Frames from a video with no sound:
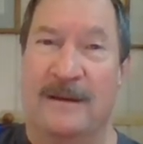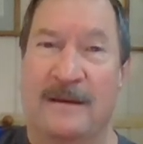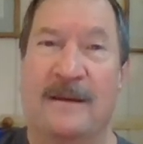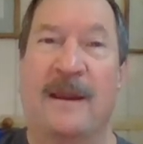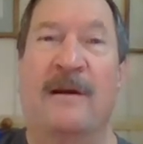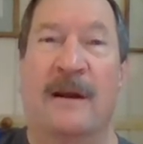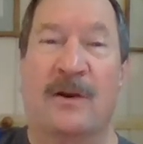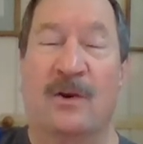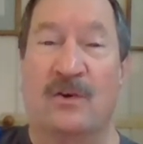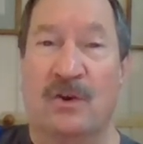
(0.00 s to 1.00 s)

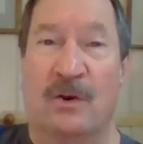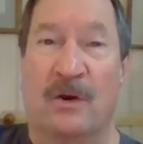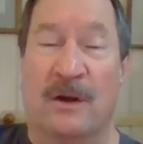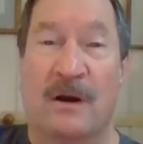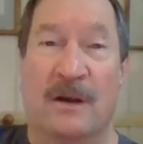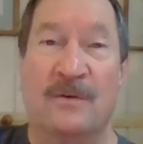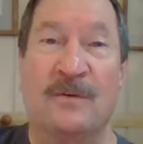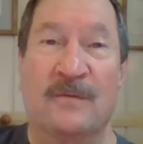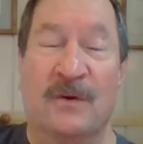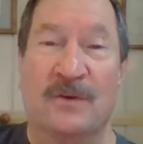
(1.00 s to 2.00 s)
caricature or
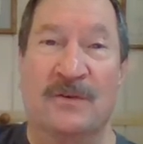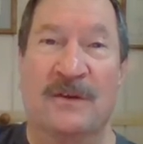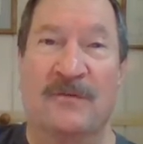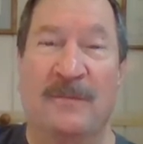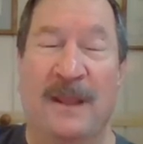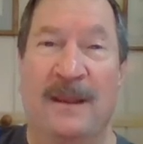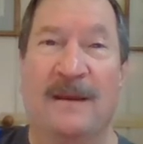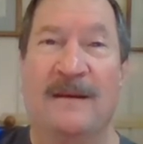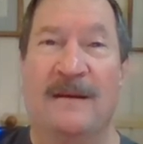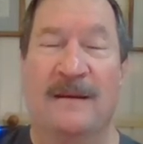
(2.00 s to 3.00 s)
cartoon version of me
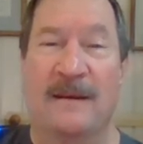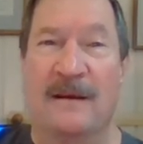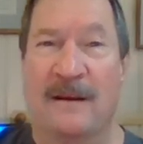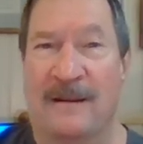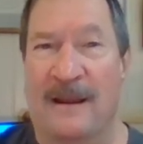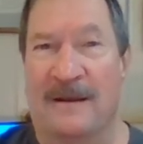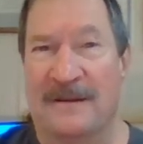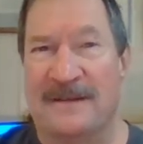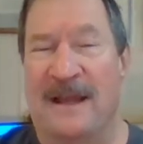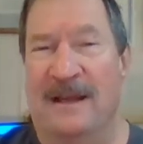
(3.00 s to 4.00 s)
carrying out a
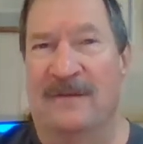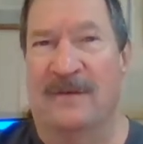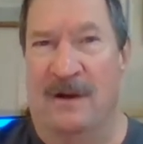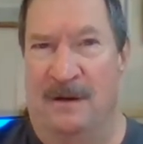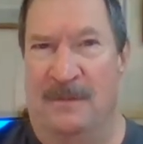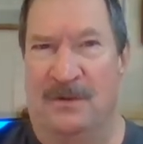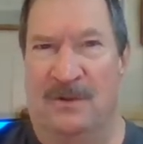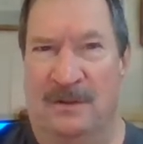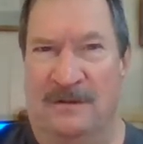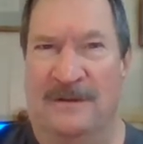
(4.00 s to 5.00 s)
sack of
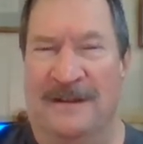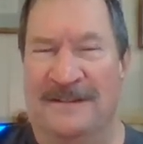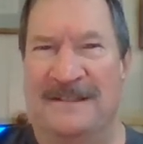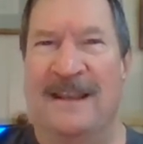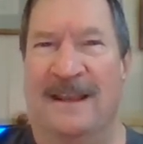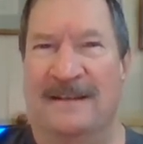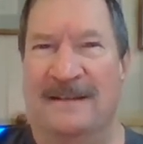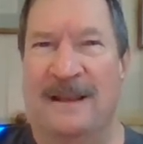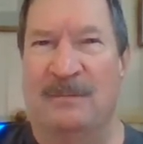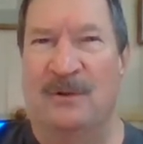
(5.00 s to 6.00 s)
garbage that
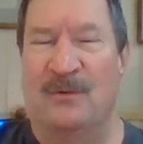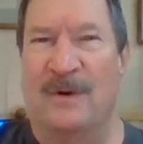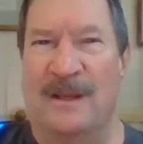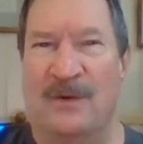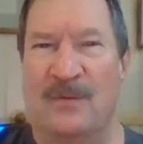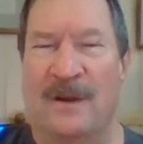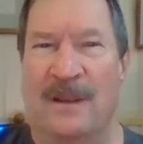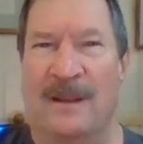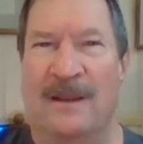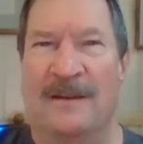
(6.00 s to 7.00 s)
stinks labeled
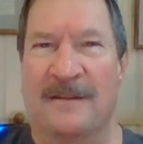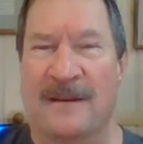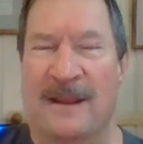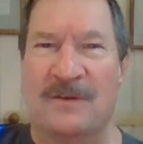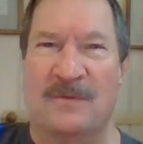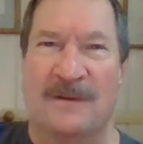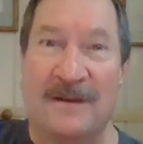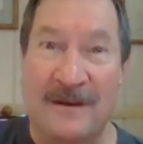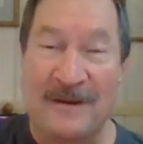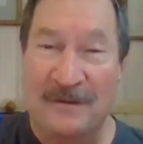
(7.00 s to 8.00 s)
2020, and in the next one
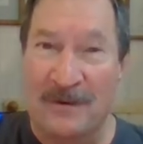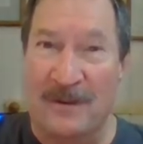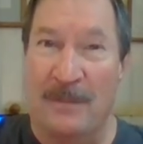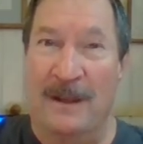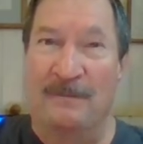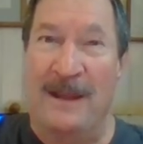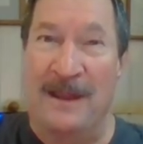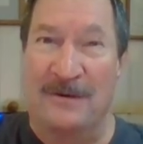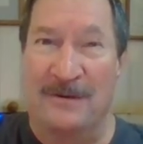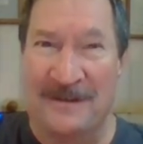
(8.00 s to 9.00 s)
with a big
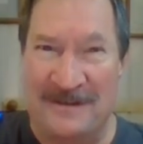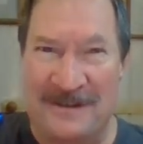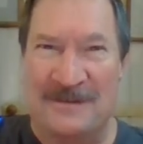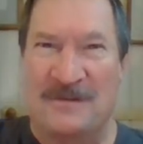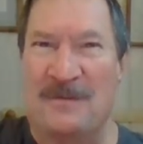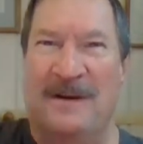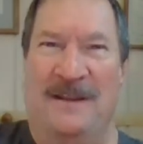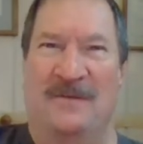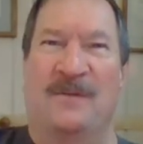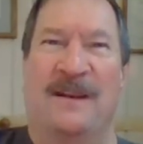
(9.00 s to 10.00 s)
banner that says
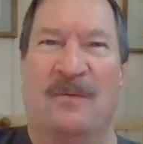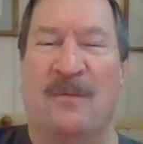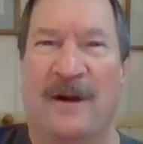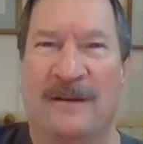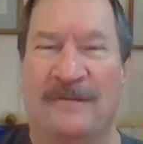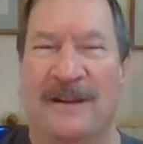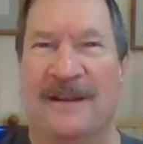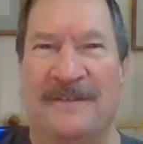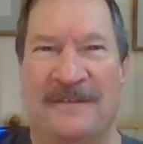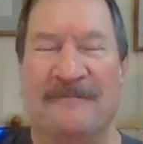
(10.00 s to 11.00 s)
2021.
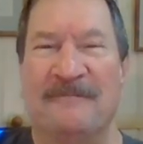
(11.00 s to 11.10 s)
That's